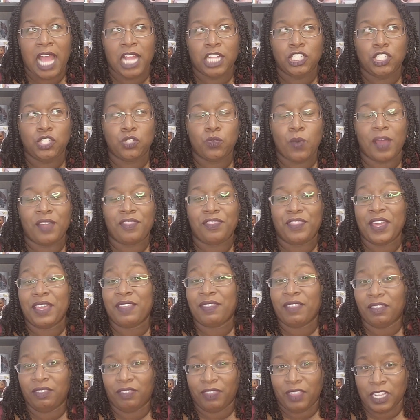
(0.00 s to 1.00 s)
Do I think
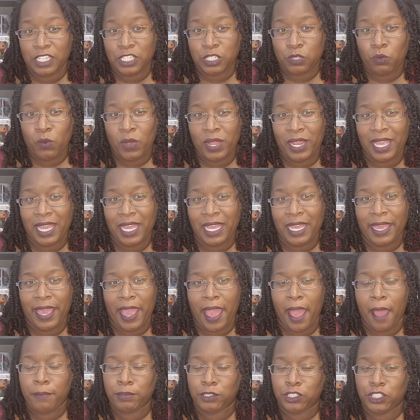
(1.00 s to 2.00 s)
that this one can
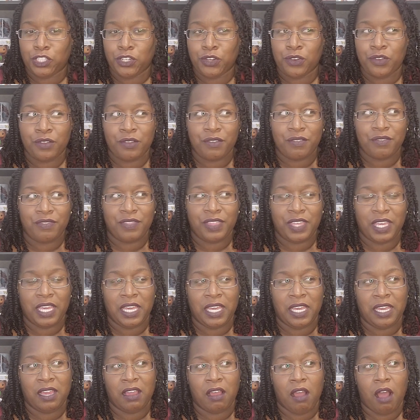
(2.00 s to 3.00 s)
capture
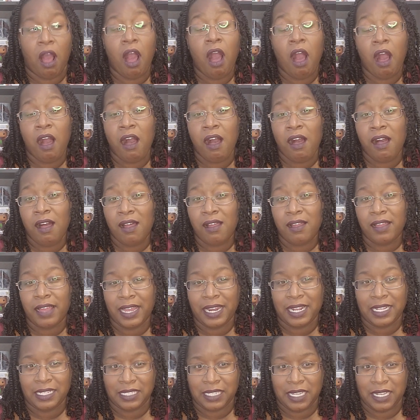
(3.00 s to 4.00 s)
the awe and
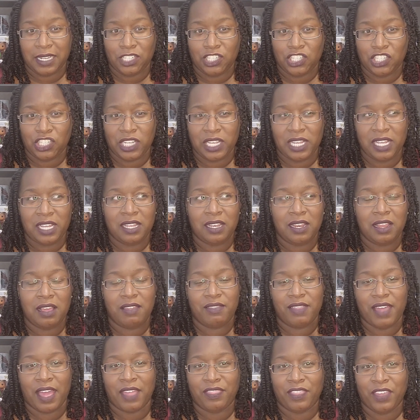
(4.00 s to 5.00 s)
attention
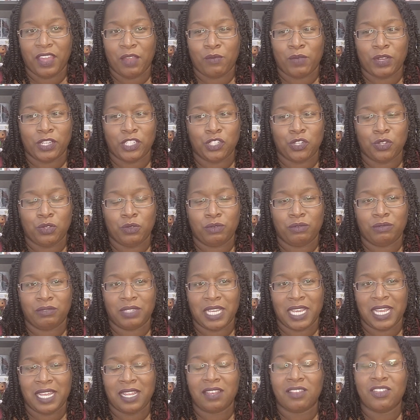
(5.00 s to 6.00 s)
that the original
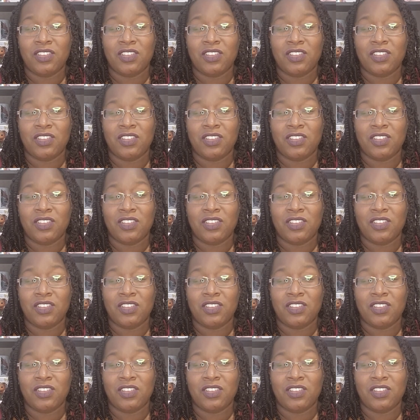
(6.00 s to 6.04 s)
did?